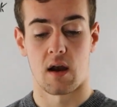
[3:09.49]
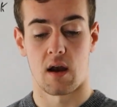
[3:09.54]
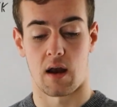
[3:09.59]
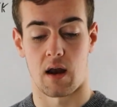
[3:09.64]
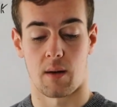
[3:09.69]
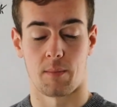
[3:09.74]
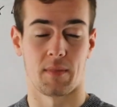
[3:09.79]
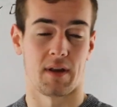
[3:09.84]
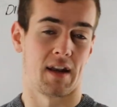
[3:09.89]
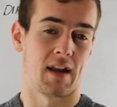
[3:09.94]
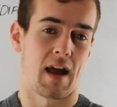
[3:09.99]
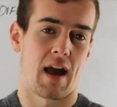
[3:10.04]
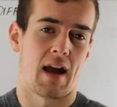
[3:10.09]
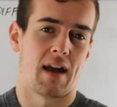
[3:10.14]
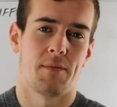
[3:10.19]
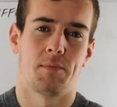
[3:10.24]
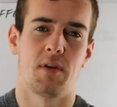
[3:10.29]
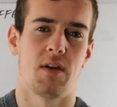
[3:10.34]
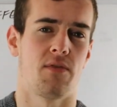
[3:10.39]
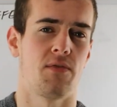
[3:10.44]
um, and
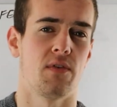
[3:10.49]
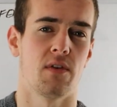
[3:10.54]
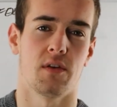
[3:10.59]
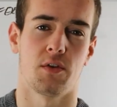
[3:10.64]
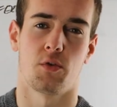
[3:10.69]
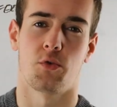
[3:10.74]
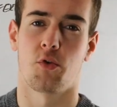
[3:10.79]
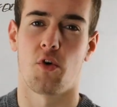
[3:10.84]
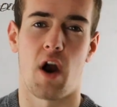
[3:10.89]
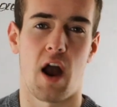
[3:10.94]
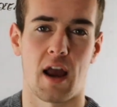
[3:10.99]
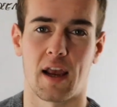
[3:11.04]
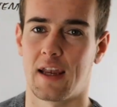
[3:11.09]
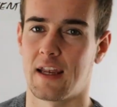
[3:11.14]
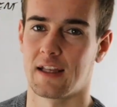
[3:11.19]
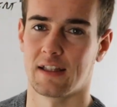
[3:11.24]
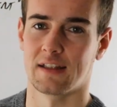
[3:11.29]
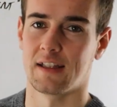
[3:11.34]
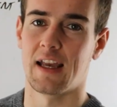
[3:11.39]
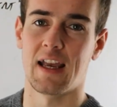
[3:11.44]
not be feeling
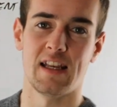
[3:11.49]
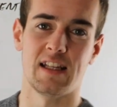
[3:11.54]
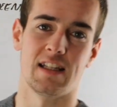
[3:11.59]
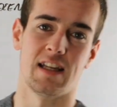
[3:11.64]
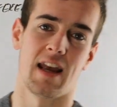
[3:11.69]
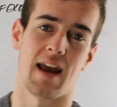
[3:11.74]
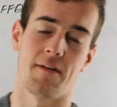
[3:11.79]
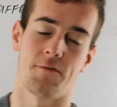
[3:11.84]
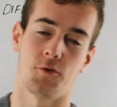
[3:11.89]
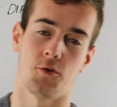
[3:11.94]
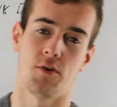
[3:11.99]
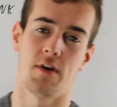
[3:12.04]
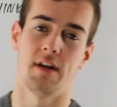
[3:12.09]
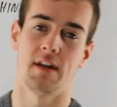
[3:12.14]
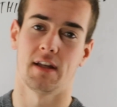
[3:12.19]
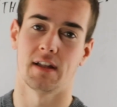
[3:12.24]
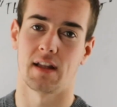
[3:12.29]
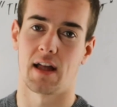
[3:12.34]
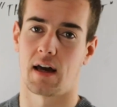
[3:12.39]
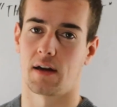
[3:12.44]
groggy and lazy after
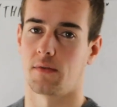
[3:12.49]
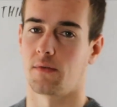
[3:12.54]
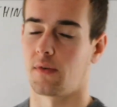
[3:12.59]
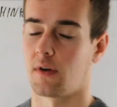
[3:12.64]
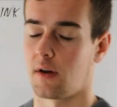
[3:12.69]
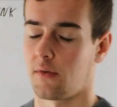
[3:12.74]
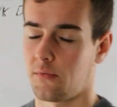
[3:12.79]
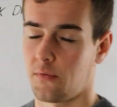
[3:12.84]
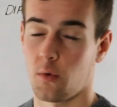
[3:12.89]
eating a lot of uh,